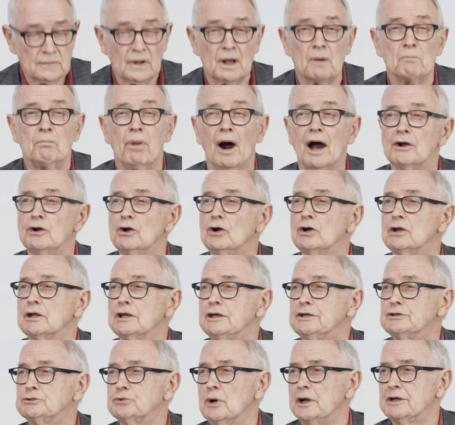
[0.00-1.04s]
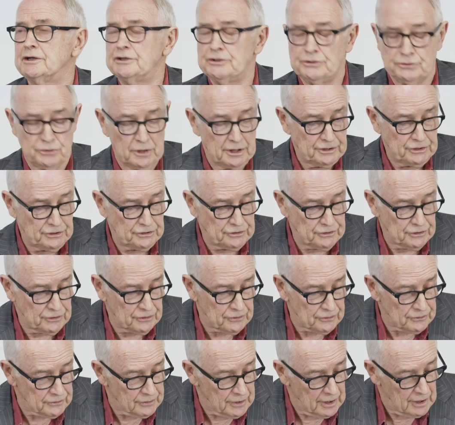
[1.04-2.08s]
By early
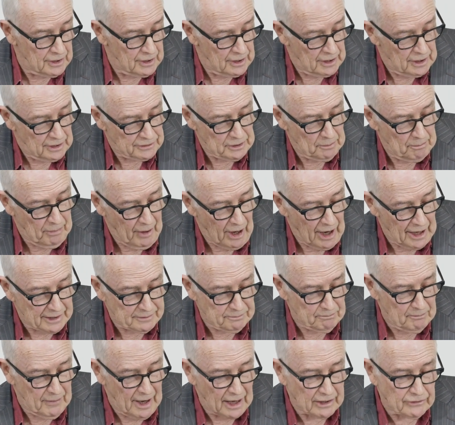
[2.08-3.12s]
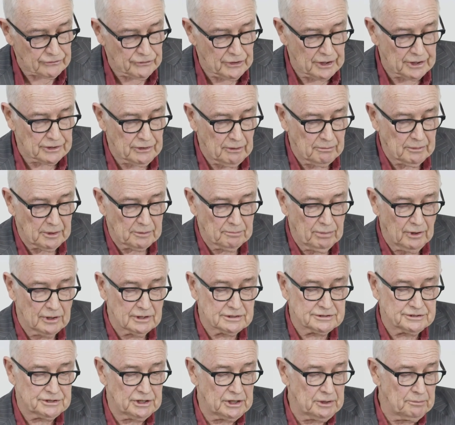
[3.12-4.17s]
2022, the Biden macroeconomic
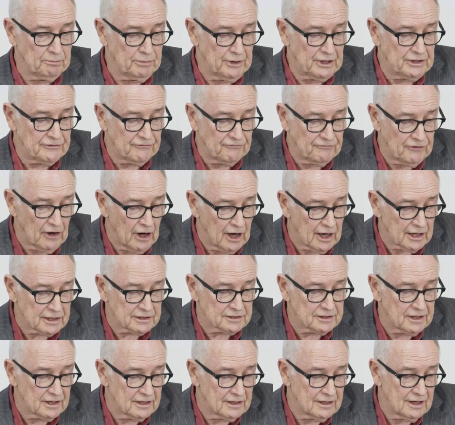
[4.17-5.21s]
policy had been defined: